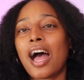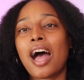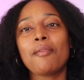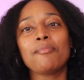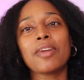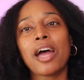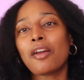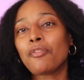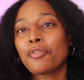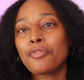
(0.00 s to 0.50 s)
I'm
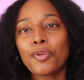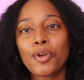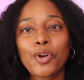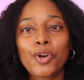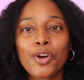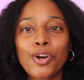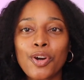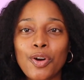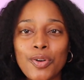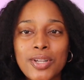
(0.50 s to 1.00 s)
not reviewing
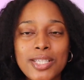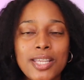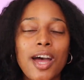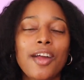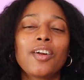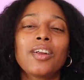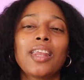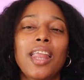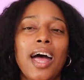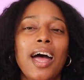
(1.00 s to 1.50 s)
her whole
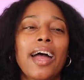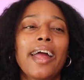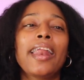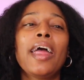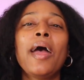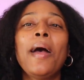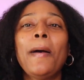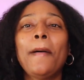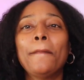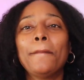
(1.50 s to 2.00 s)
entire line,
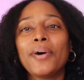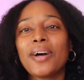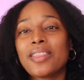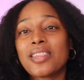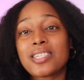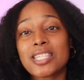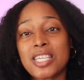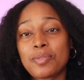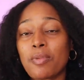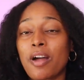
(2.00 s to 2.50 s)
but
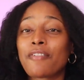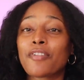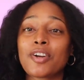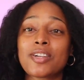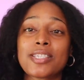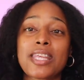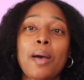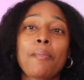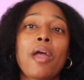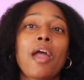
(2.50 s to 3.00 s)
this is my
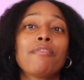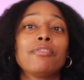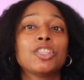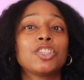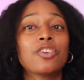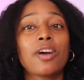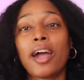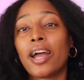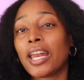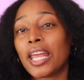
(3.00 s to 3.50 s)
first time ever
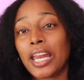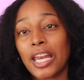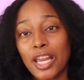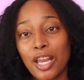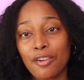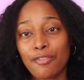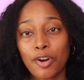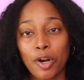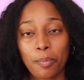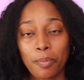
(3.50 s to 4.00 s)
trying any
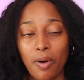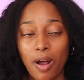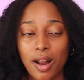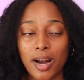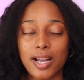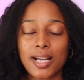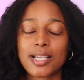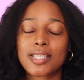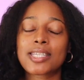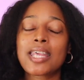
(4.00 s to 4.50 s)
of her
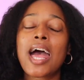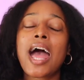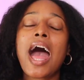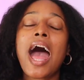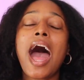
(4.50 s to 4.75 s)
products.